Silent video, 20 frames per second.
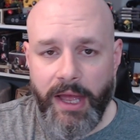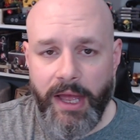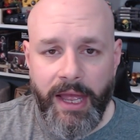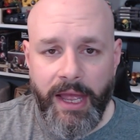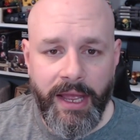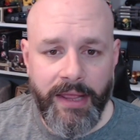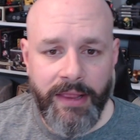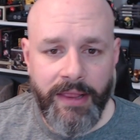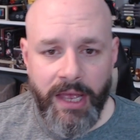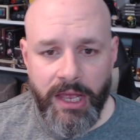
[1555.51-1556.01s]

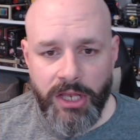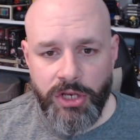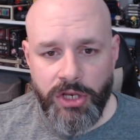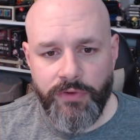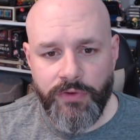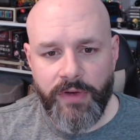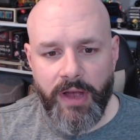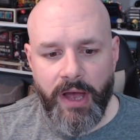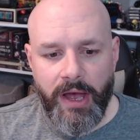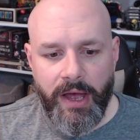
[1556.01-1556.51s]
and then
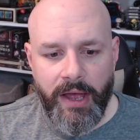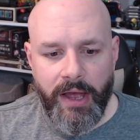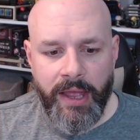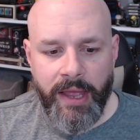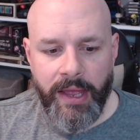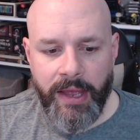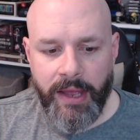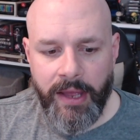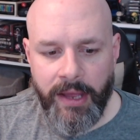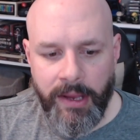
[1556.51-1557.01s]
you've got
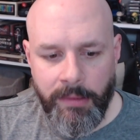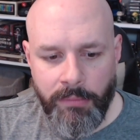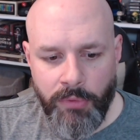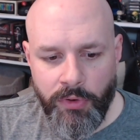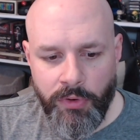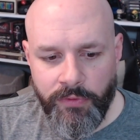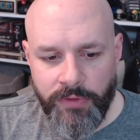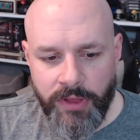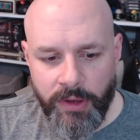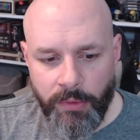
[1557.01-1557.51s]
a
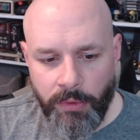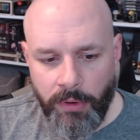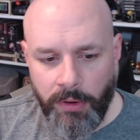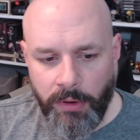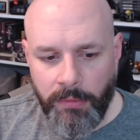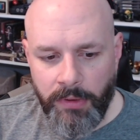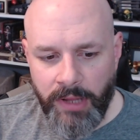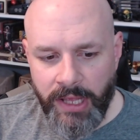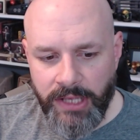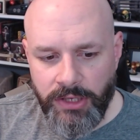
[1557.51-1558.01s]
move that
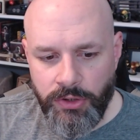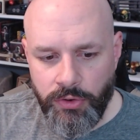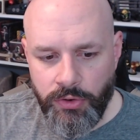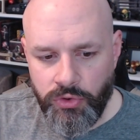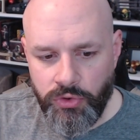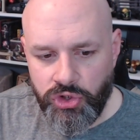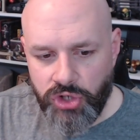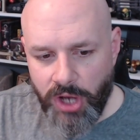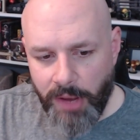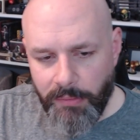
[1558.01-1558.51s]
will let you
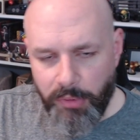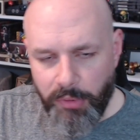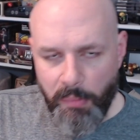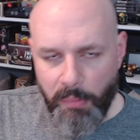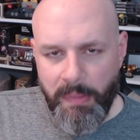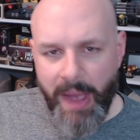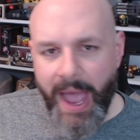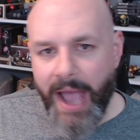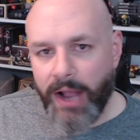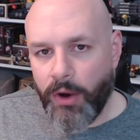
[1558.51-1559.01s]

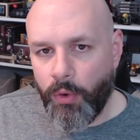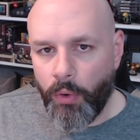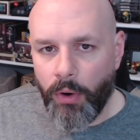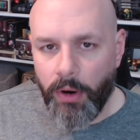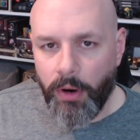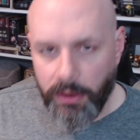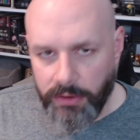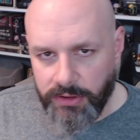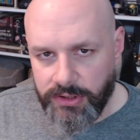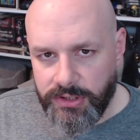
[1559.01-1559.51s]
jump
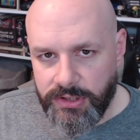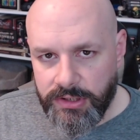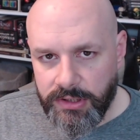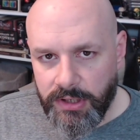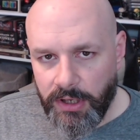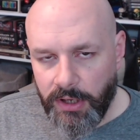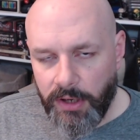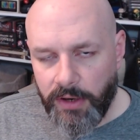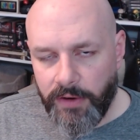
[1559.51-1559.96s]
backwards